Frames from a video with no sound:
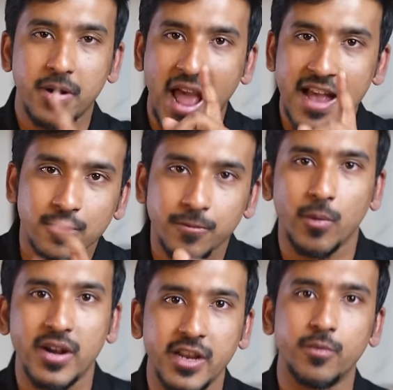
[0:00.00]
But as of
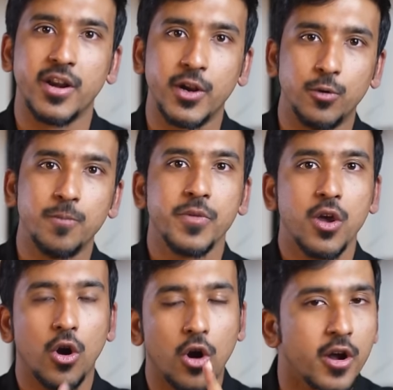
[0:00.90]
2022,
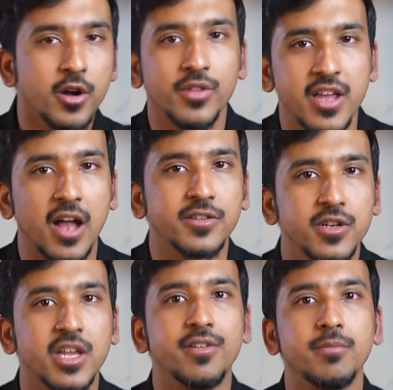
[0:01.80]
according to the
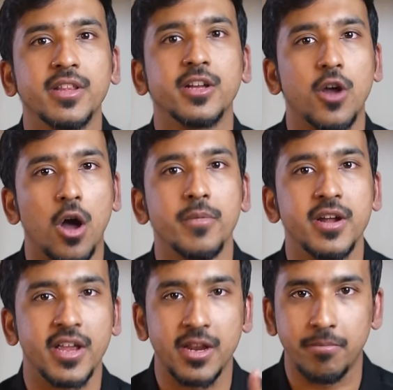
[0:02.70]
answer given by the
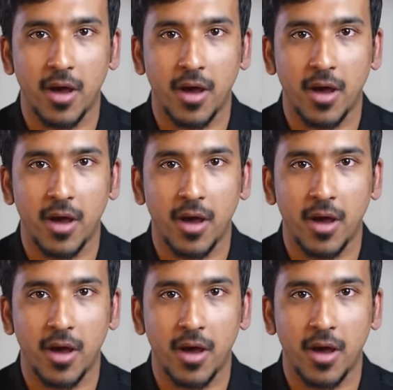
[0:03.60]
government in